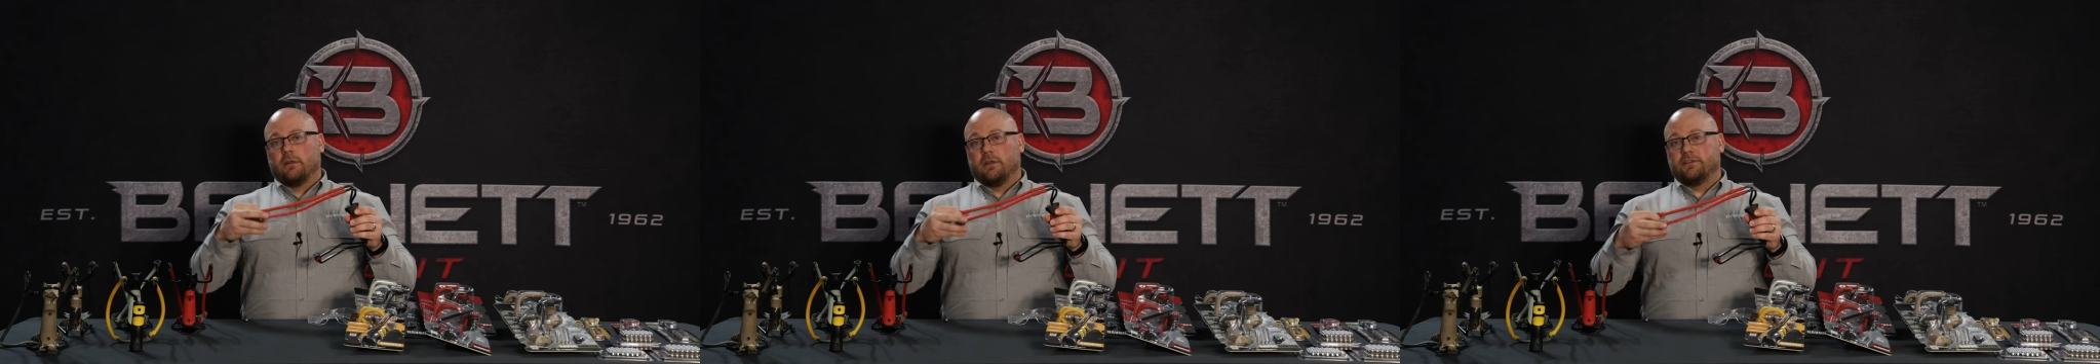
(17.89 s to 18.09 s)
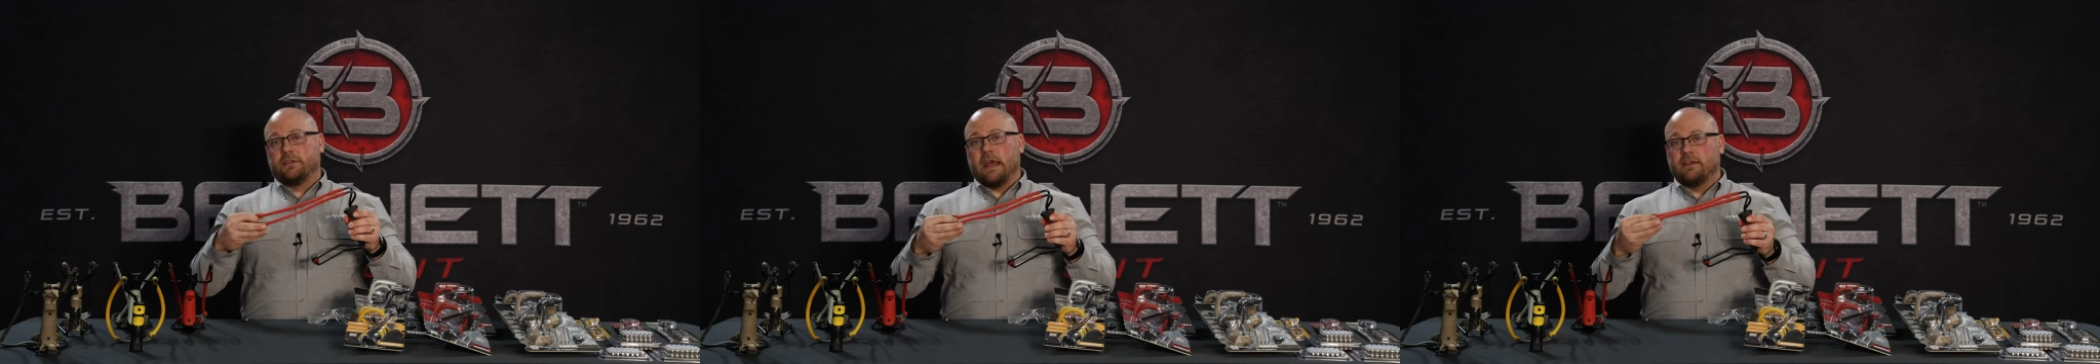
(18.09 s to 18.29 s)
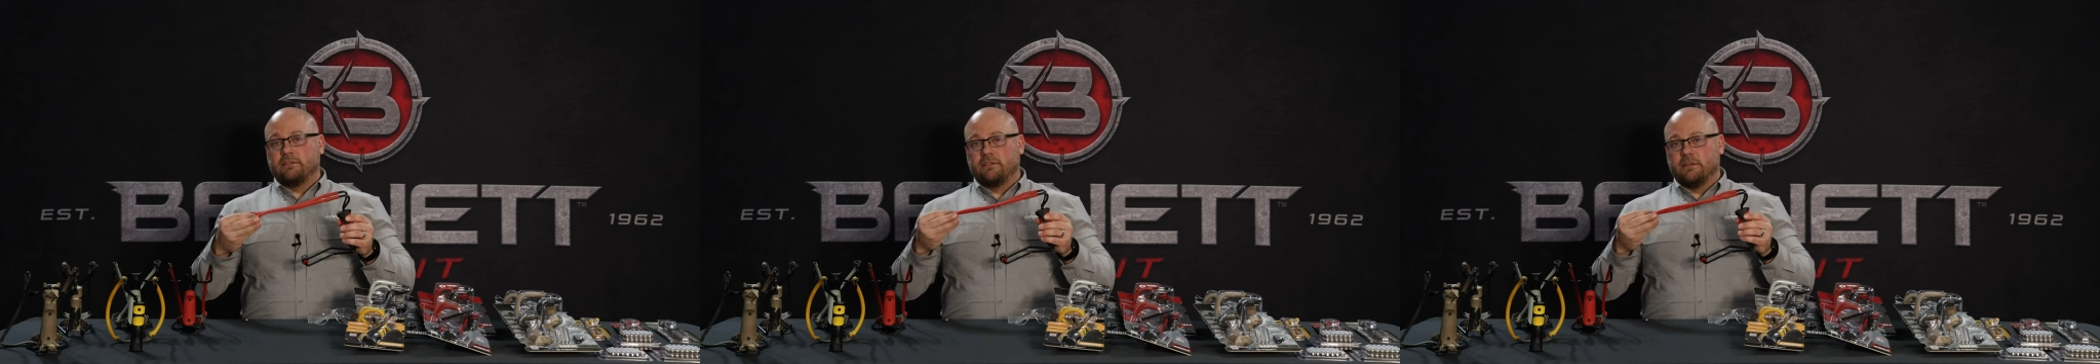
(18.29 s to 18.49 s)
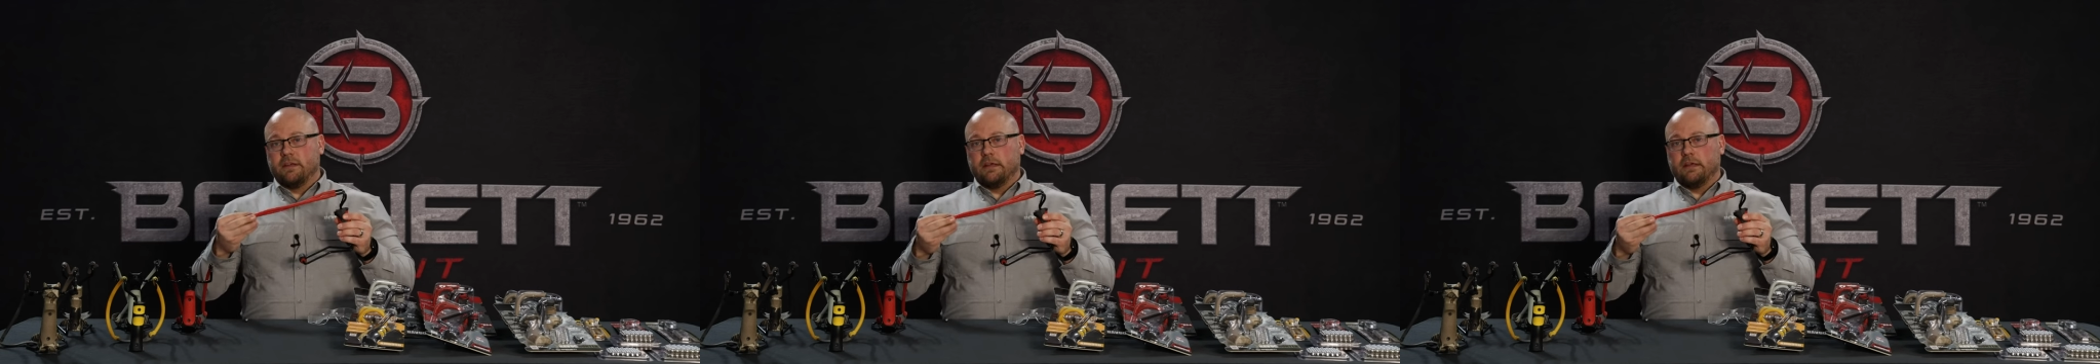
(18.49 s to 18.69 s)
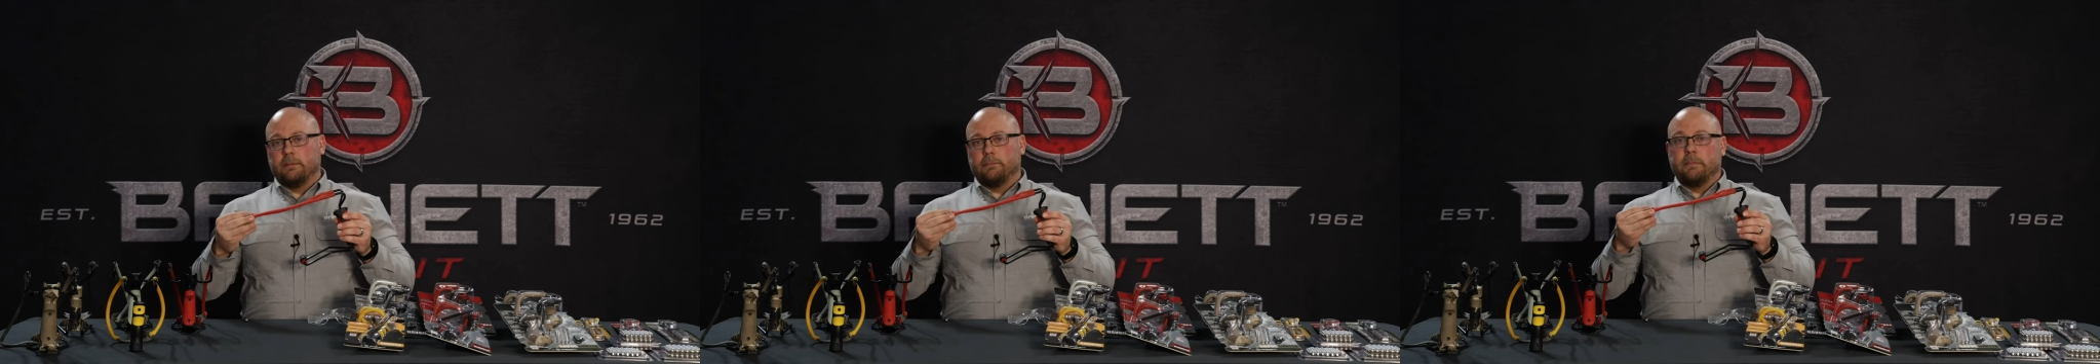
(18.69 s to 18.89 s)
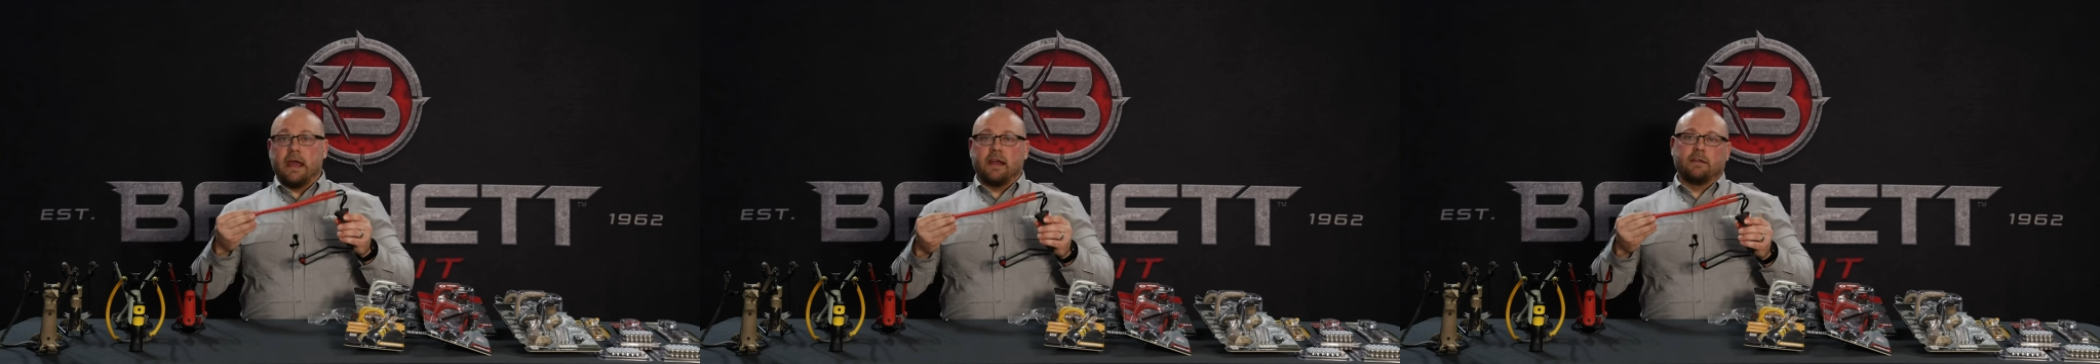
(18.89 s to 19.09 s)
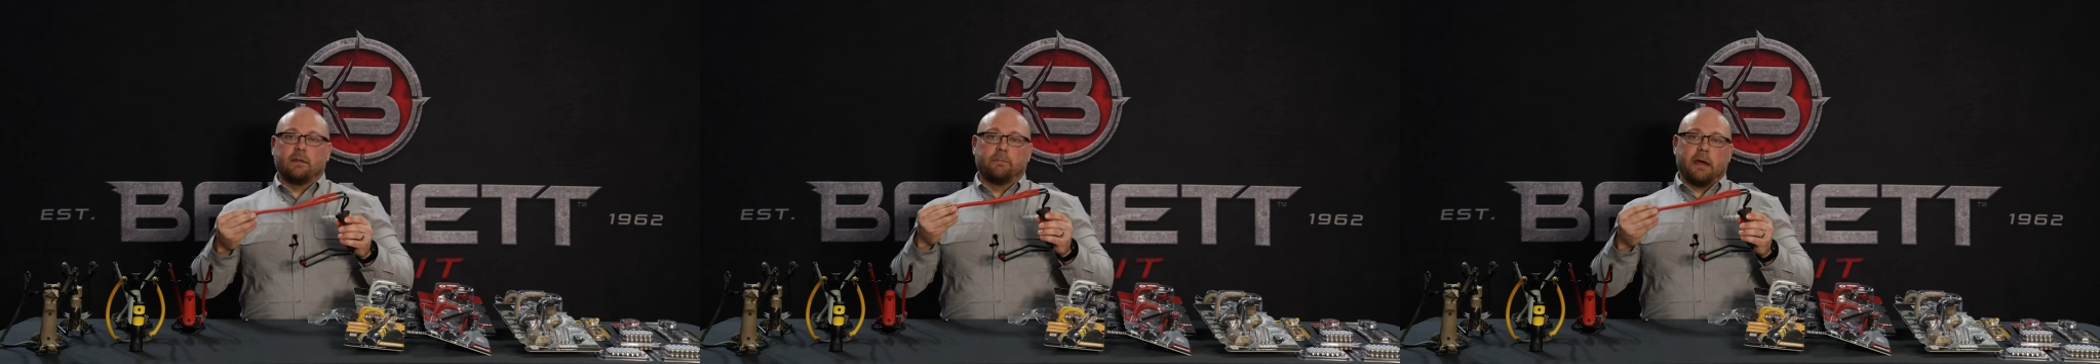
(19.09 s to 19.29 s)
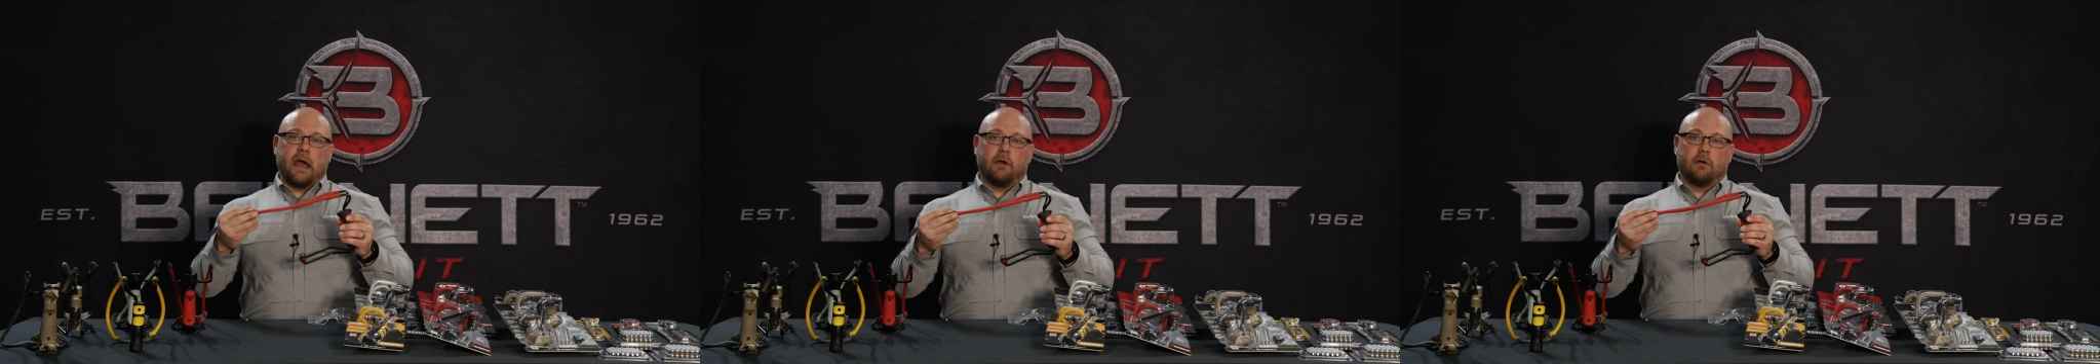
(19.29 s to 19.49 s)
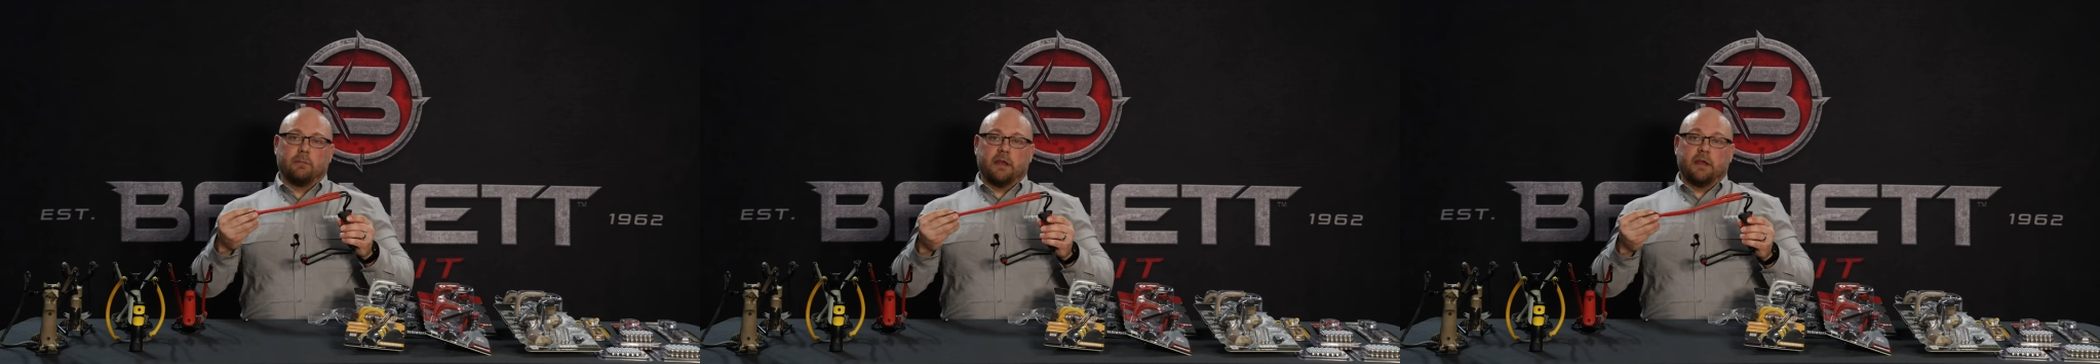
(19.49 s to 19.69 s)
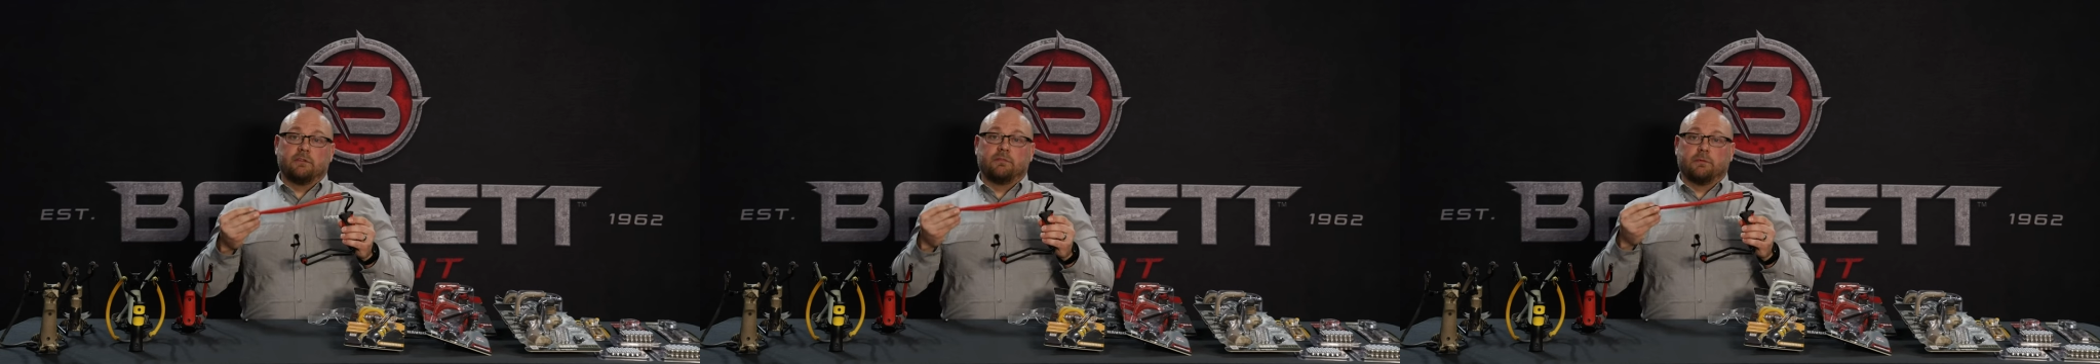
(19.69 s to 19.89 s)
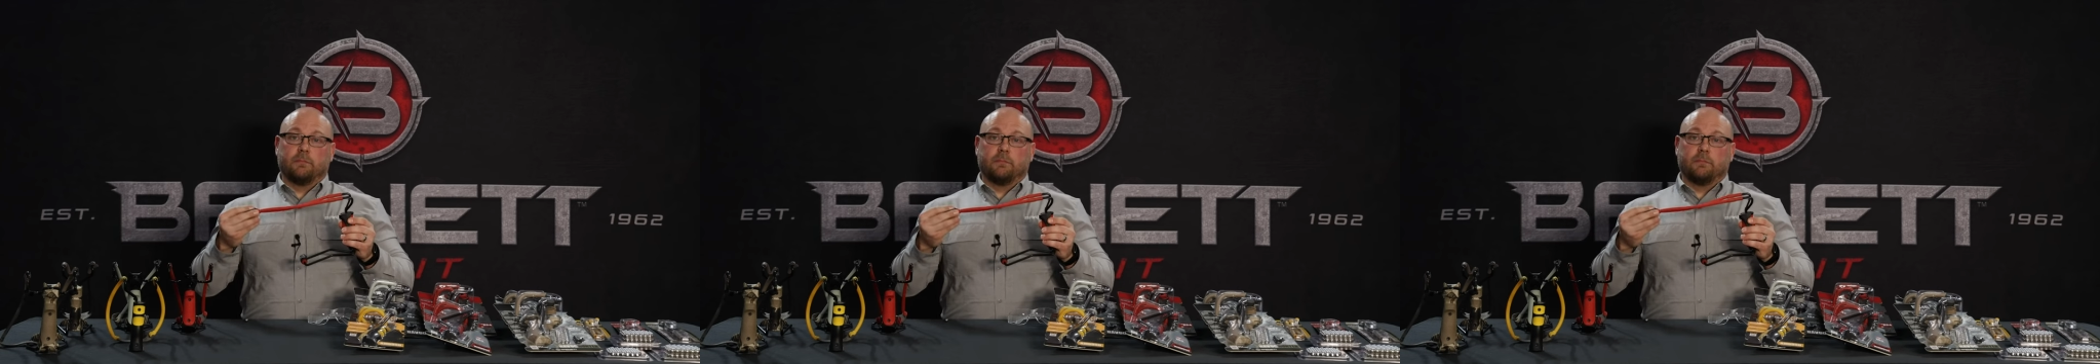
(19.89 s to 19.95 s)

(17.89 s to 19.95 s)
This has the magnum power bands